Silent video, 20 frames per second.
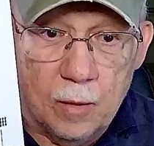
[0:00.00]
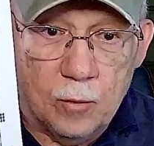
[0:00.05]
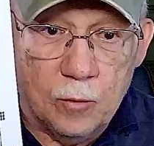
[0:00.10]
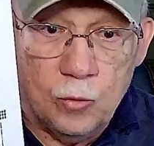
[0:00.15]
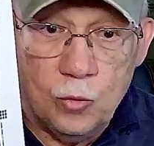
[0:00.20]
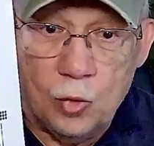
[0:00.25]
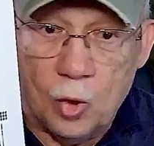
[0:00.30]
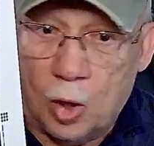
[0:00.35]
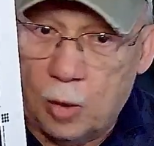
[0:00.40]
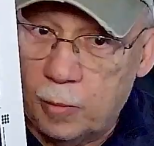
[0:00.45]

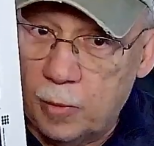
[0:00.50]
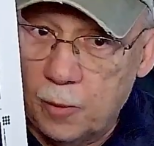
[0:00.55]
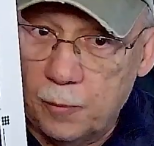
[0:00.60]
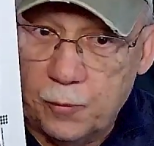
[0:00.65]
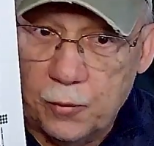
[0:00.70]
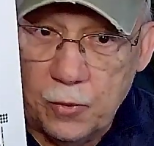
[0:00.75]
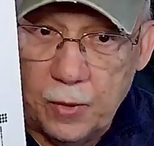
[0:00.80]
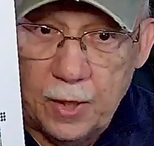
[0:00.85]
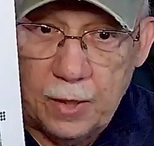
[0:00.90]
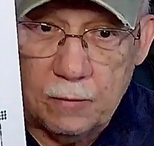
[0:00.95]
Double
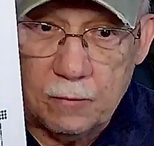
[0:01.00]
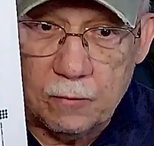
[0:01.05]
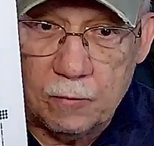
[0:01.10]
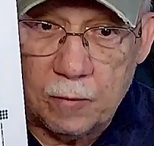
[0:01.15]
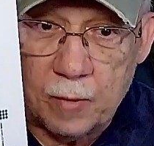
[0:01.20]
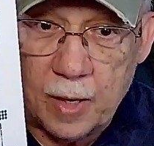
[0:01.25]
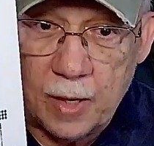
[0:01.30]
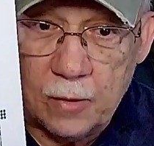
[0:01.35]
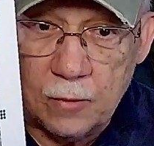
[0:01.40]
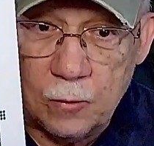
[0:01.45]
print
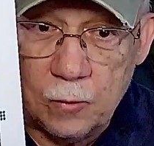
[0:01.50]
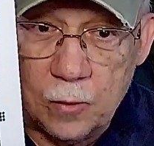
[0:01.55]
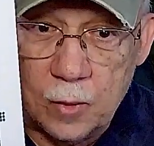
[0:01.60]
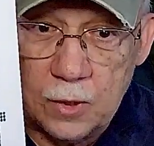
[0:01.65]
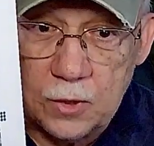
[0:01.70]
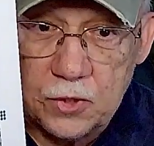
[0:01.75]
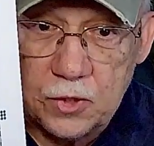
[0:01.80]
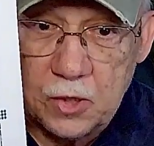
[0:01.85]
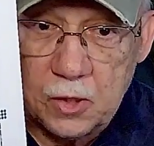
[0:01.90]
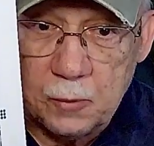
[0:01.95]
right on one
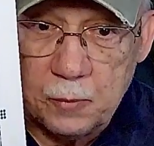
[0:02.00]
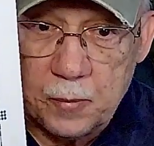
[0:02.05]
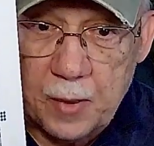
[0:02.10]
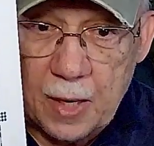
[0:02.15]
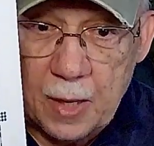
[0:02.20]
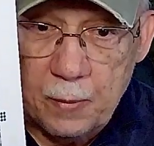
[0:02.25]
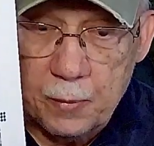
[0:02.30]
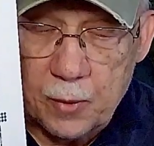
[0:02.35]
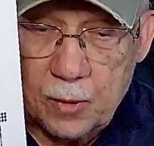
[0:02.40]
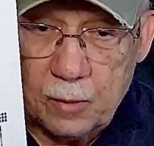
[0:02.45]
sheet of
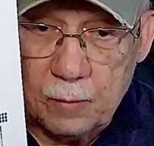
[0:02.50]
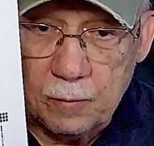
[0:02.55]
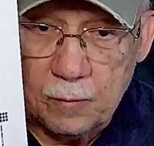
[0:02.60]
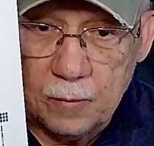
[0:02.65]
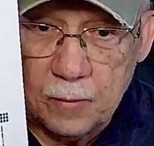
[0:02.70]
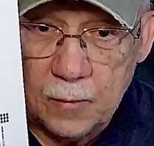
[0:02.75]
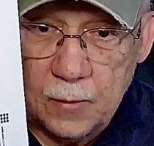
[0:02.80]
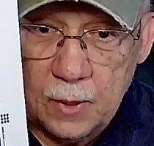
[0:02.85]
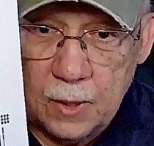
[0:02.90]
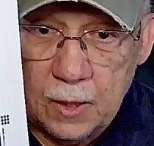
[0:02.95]
paper.
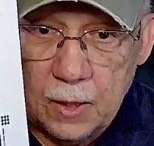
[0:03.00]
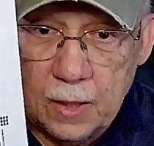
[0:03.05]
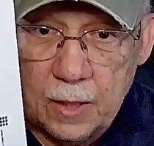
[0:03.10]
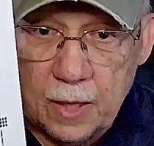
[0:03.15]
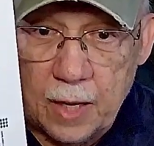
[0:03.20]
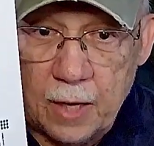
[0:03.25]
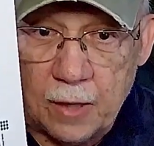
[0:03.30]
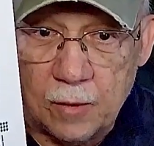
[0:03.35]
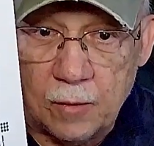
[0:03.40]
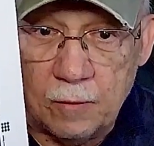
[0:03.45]

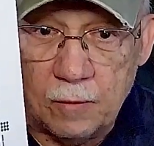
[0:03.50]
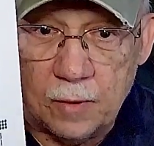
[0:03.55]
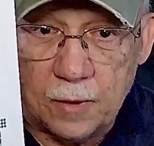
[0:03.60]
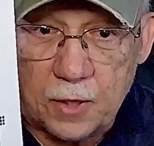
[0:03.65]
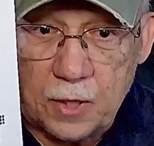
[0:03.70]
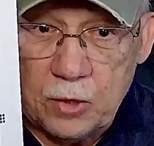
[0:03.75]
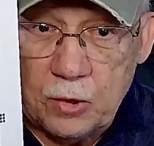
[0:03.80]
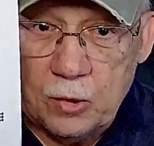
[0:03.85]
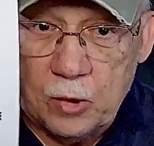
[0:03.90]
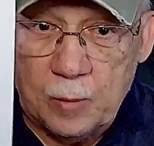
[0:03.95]
And on
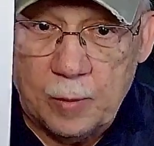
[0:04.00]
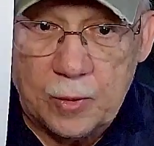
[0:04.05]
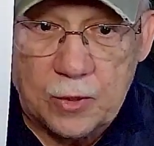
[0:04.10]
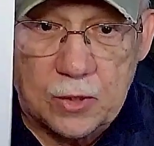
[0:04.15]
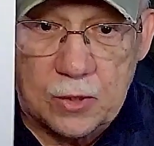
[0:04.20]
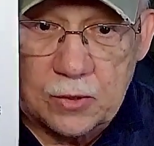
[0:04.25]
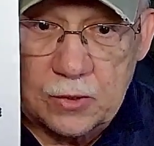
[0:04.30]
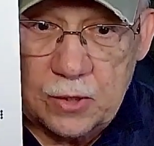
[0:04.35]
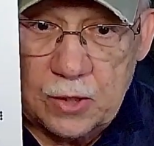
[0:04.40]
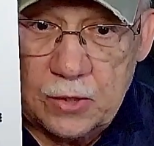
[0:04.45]
QImage
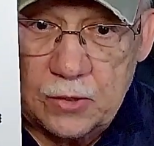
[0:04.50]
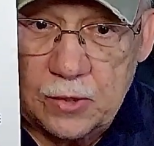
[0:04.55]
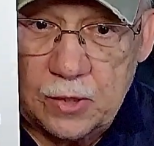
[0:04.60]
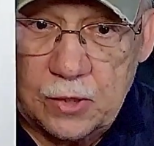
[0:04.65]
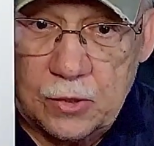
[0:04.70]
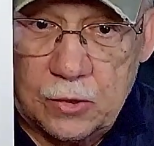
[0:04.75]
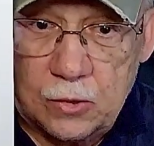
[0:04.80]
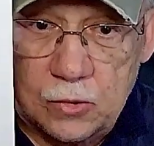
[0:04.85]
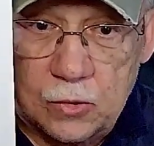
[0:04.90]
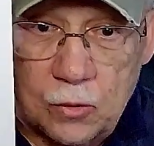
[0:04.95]
is easy.
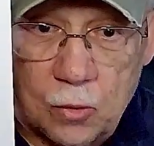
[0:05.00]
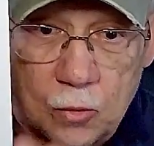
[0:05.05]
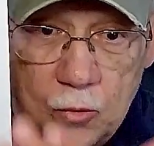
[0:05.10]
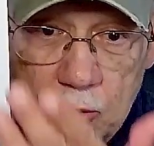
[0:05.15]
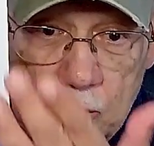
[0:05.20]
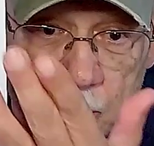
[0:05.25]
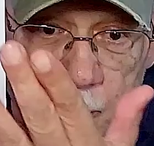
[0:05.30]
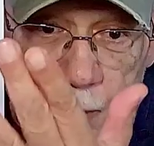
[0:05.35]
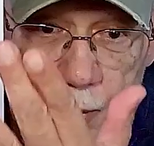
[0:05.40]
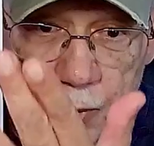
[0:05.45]
Just go
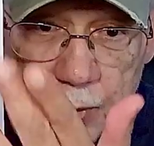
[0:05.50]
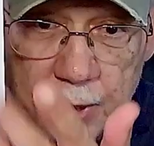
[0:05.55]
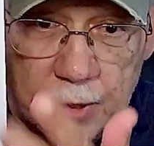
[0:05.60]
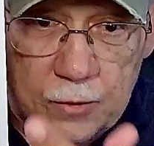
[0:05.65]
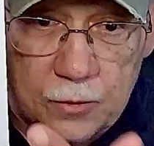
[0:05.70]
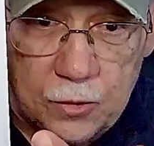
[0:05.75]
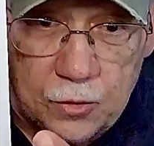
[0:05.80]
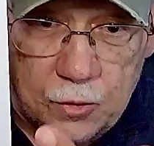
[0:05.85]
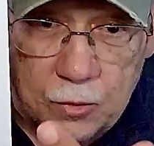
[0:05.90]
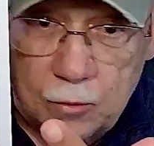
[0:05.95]
to
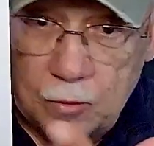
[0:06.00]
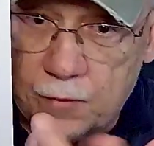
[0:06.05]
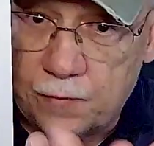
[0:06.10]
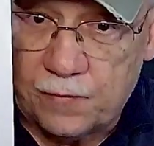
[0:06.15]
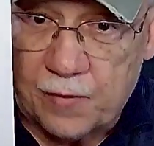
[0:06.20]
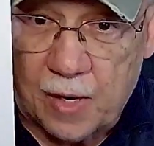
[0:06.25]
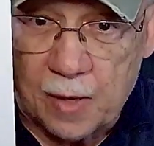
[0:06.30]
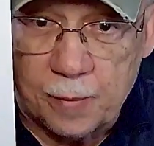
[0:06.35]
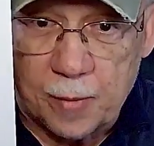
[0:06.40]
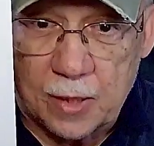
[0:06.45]
print, choose
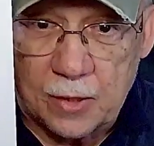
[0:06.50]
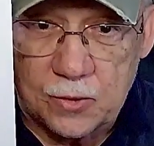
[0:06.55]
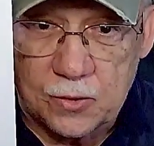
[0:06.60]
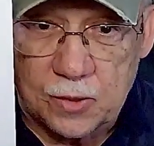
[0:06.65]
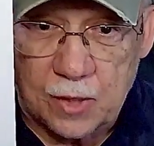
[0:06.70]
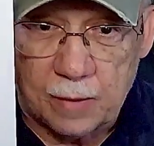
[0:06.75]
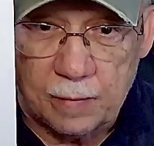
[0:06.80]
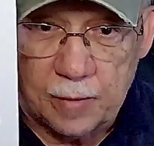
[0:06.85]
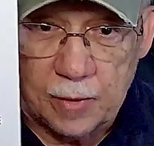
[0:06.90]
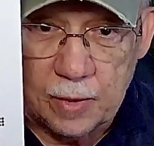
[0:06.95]
5 by
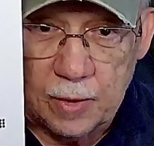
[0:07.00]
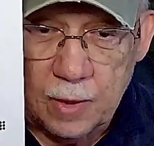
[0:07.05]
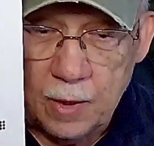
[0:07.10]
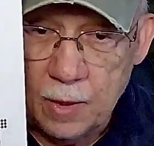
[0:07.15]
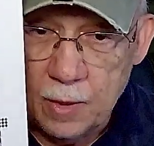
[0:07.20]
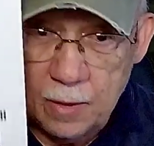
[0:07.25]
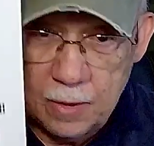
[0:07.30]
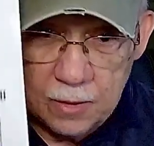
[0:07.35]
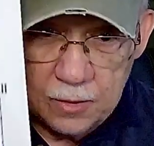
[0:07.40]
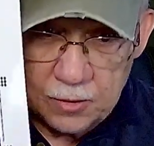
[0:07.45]
7
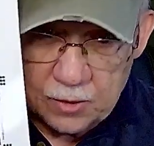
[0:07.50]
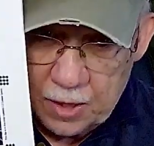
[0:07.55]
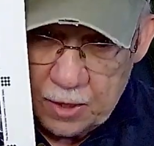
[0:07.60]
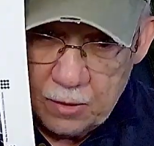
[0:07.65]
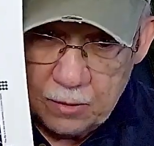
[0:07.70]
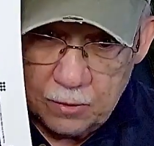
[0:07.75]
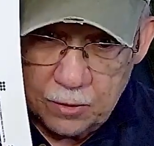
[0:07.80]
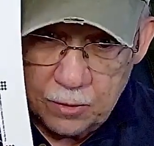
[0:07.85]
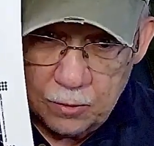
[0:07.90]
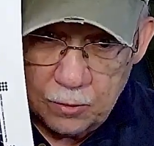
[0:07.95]
Say
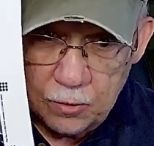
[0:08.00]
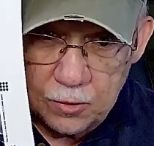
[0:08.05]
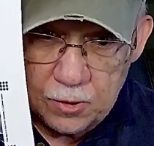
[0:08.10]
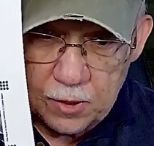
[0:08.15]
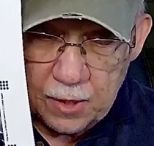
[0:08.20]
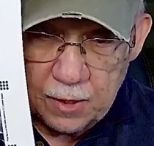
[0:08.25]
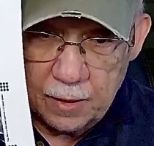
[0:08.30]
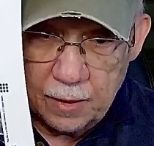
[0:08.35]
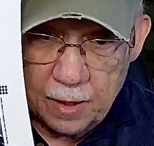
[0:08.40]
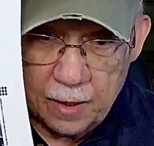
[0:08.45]
you're
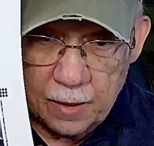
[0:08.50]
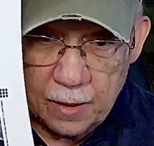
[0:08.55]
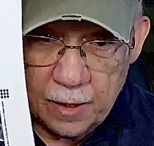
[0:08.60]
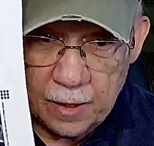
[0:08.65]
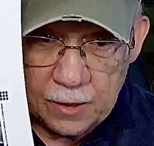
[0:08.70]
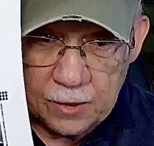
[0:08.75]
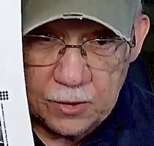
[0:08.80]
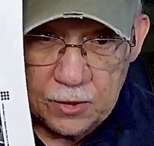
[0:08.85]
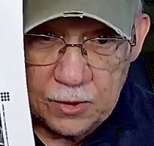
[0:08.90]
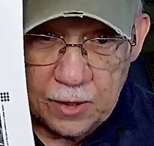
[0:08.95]
using a
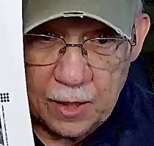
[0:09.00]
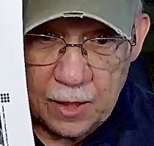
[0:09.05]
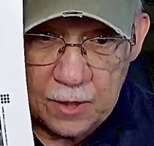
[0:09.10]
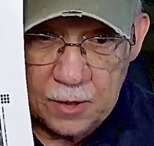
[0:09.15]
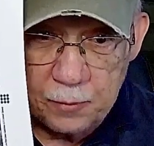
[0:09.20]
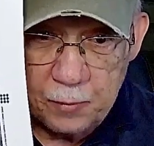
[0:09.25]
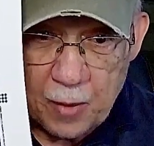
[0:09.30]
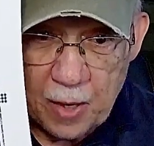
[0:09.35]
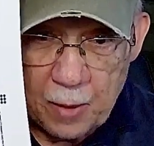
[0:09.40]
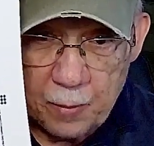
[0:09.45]
letter size
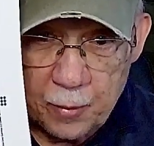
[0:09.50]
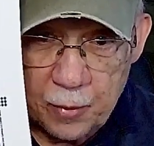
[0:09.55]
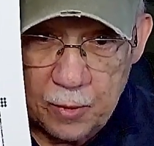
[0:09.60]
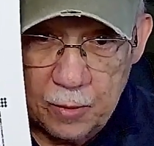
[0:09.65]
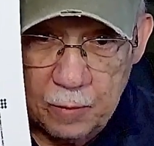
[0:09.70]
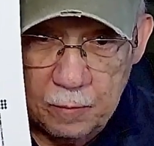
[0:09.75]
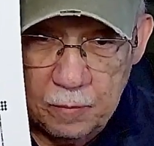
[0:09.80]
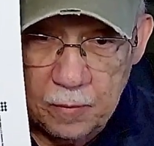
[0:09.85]
paper.